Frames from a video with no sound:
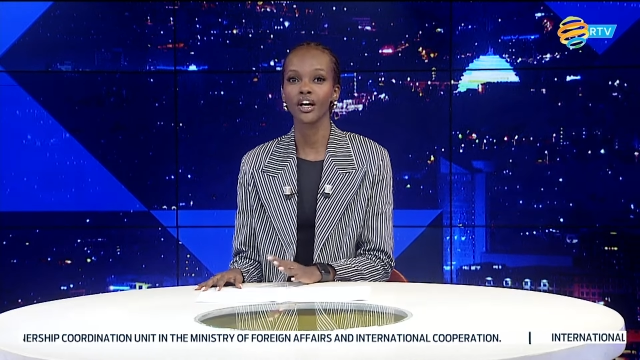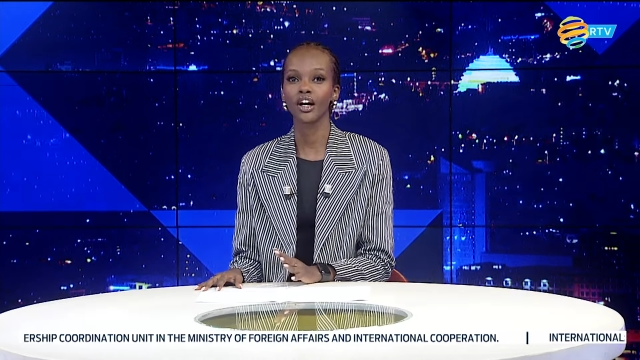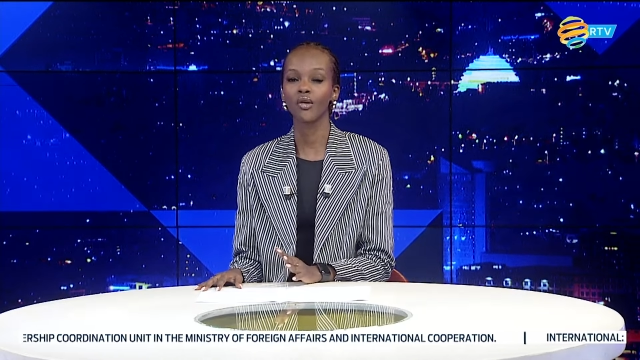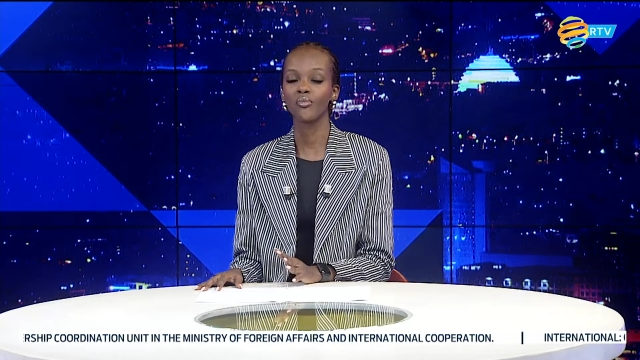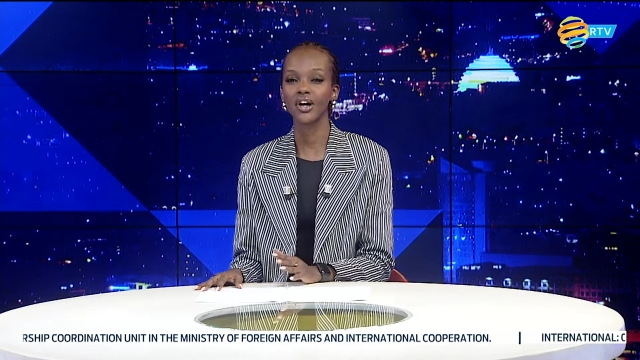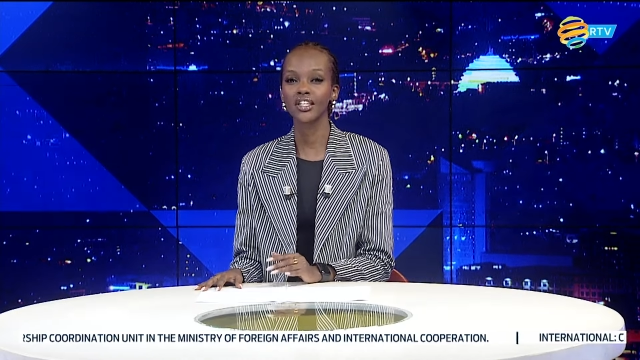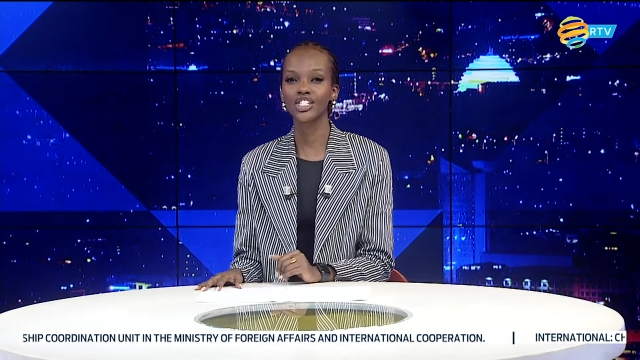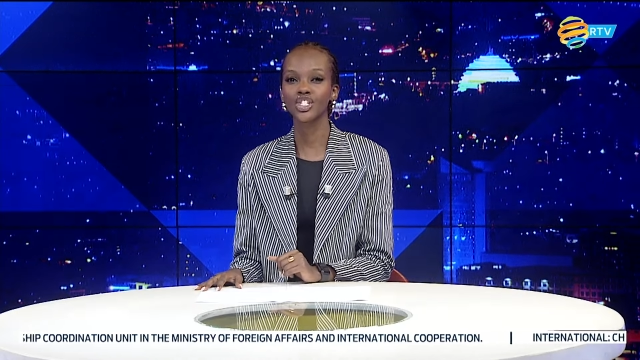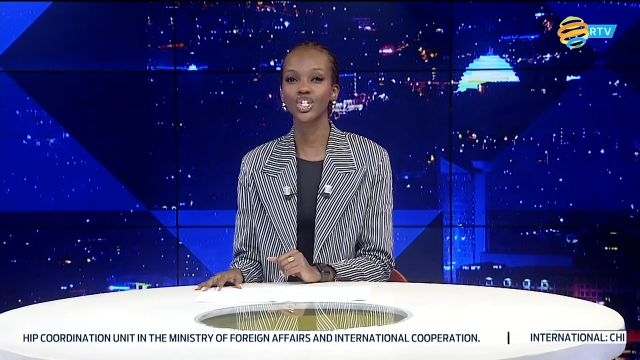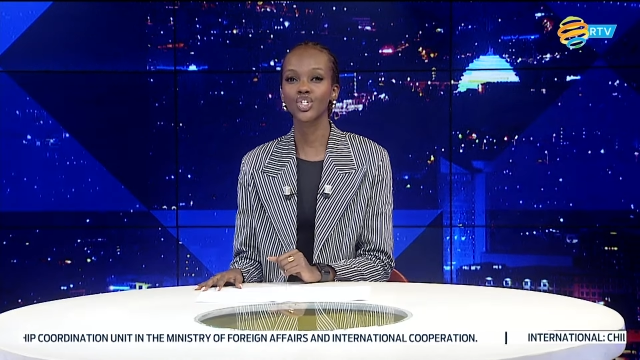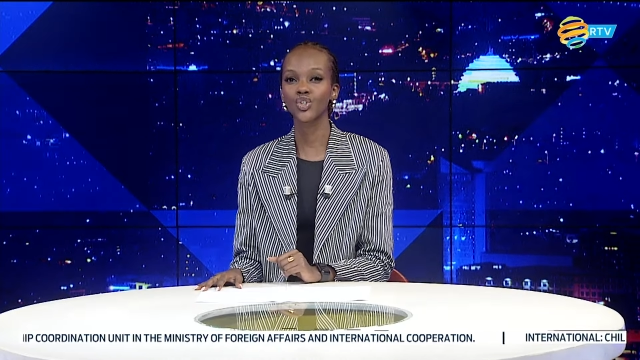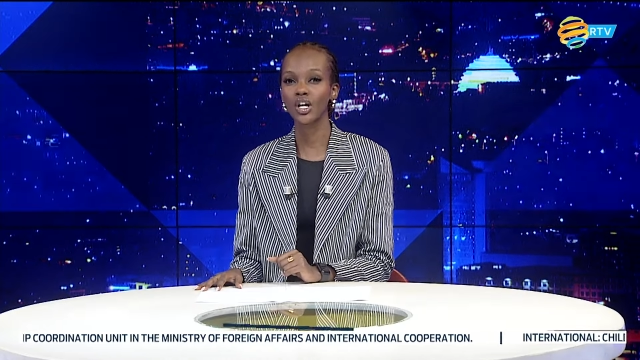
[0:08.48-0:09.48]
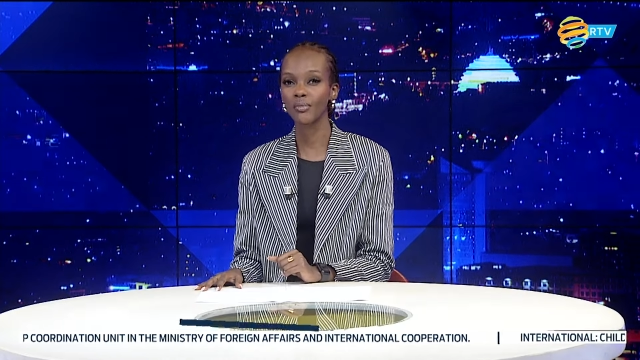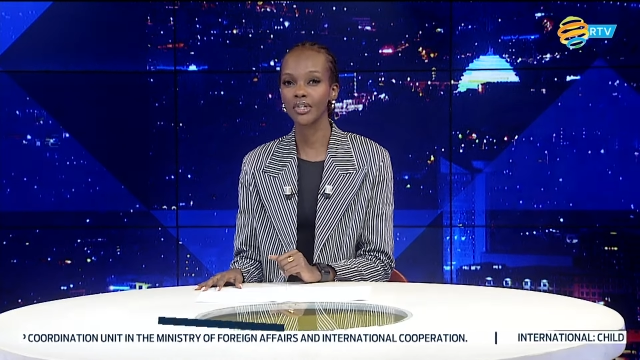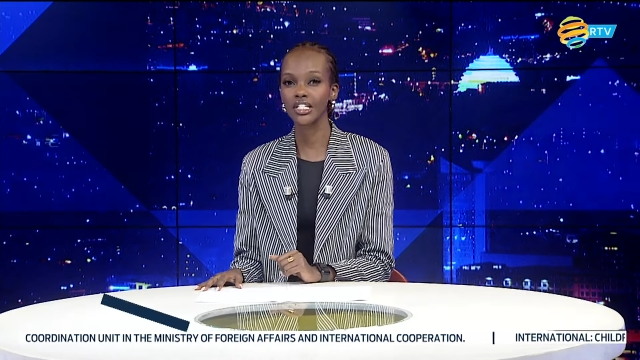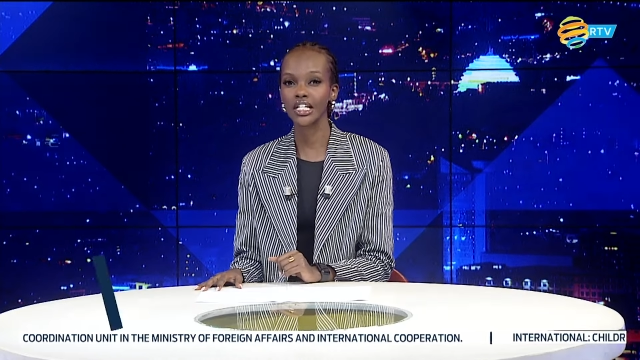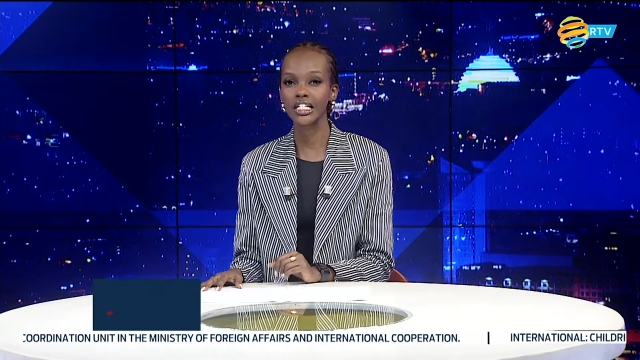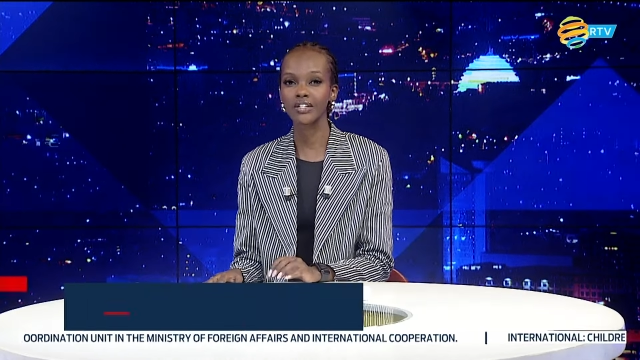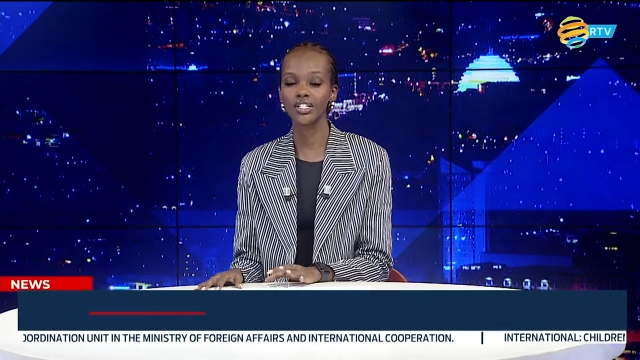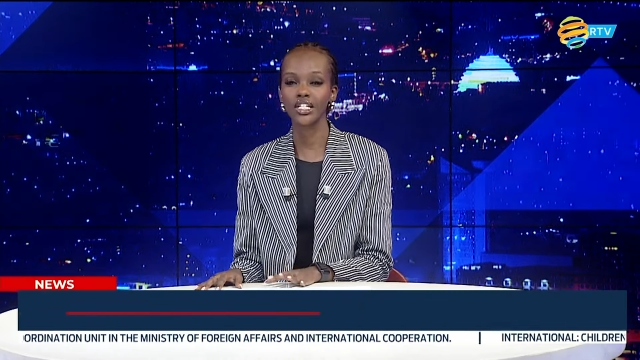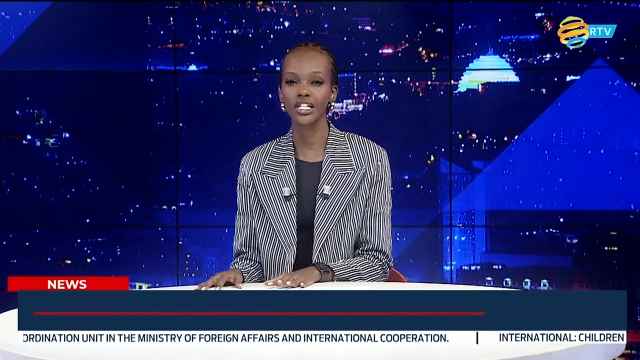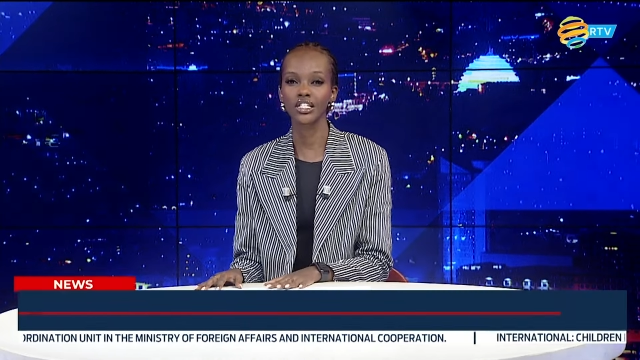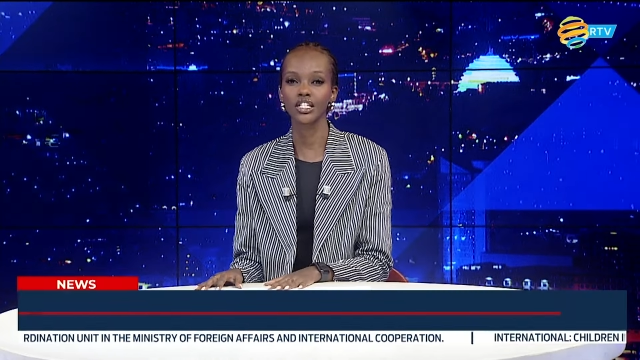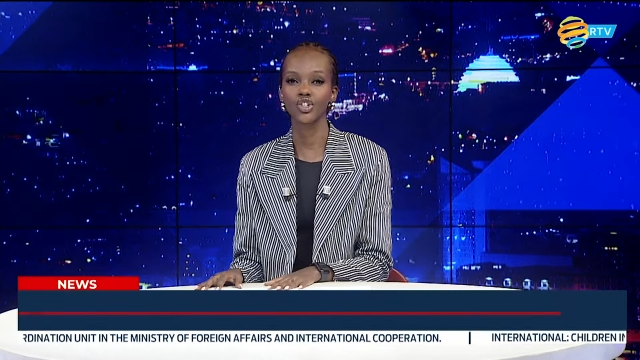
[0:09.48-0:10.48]
commenced treatment
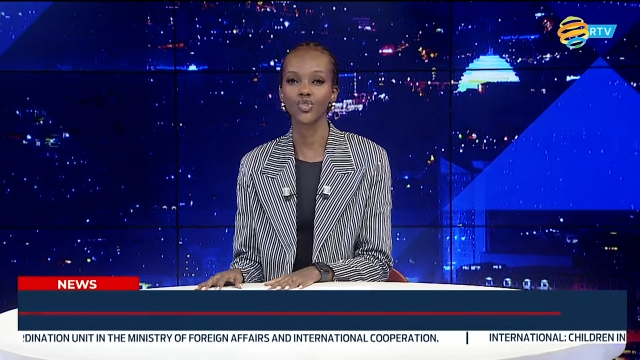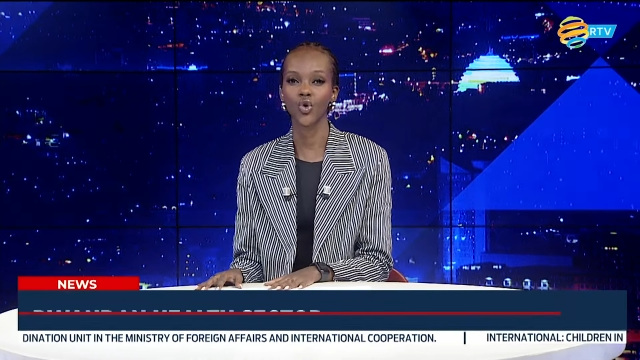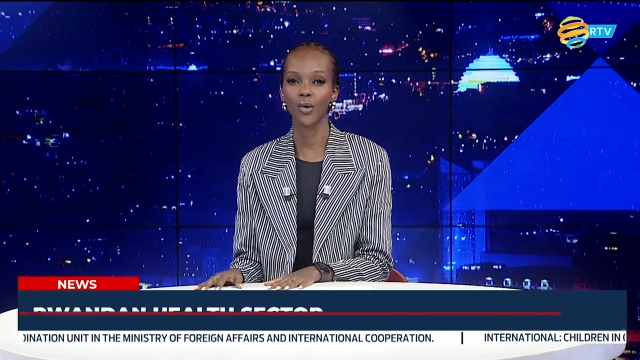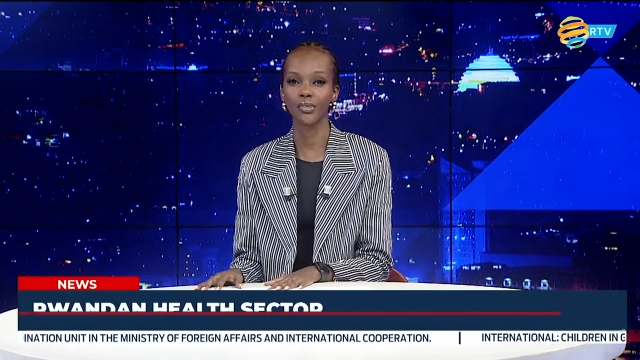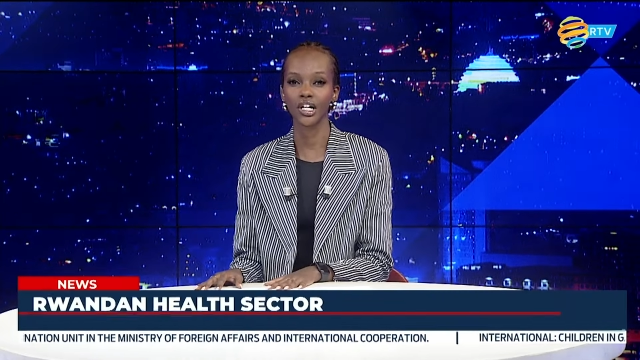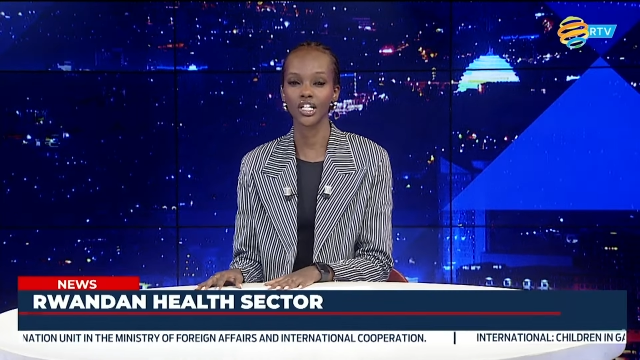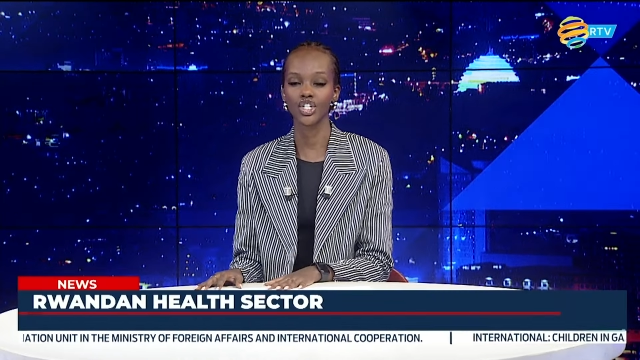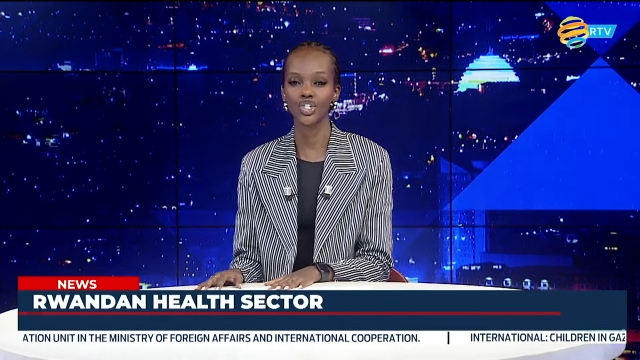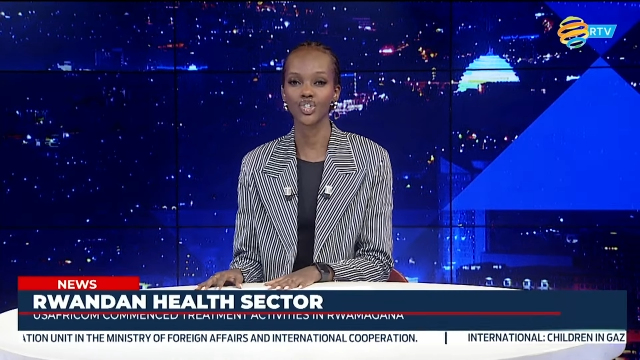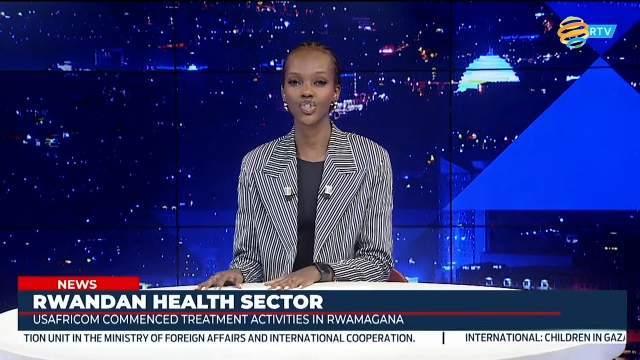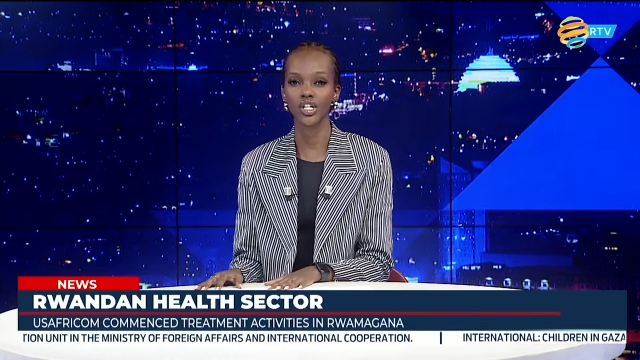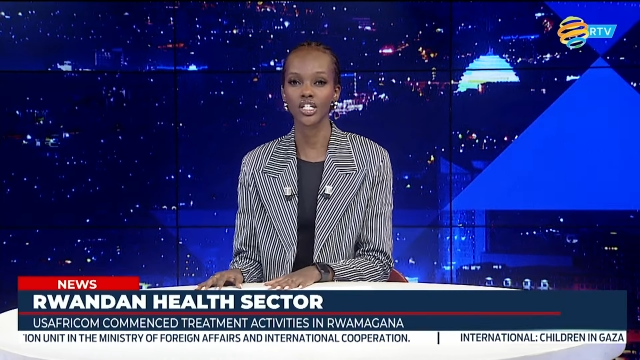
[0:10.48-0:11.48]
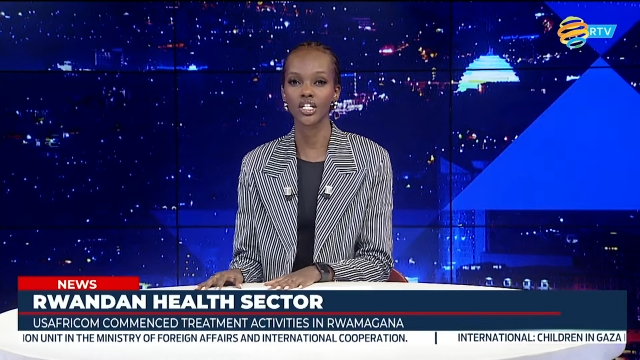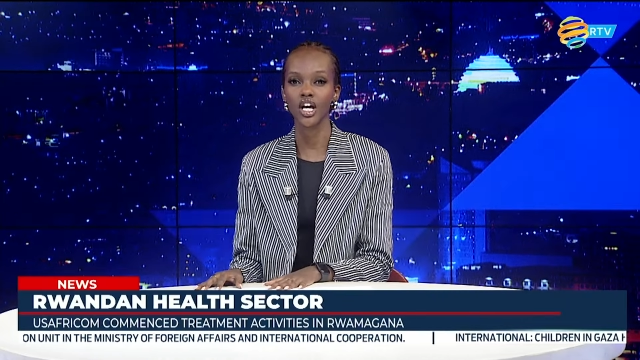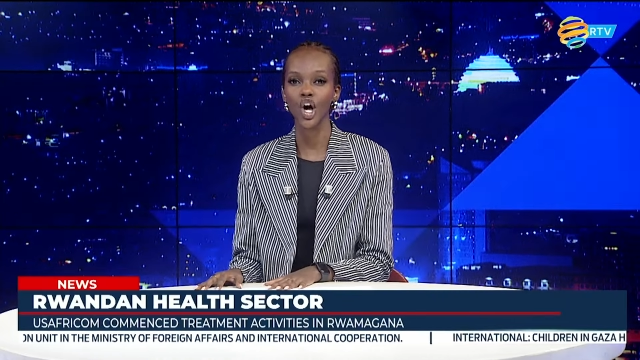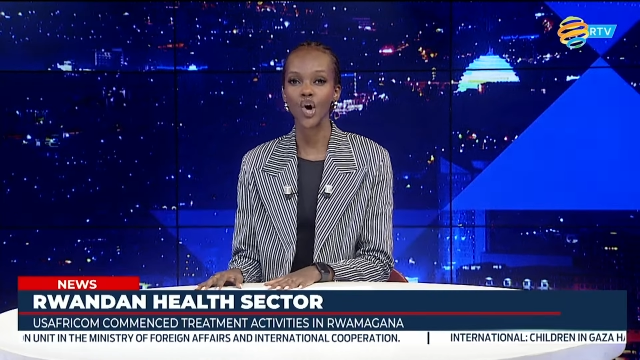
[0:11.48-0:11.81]
activities in Rwamagana District.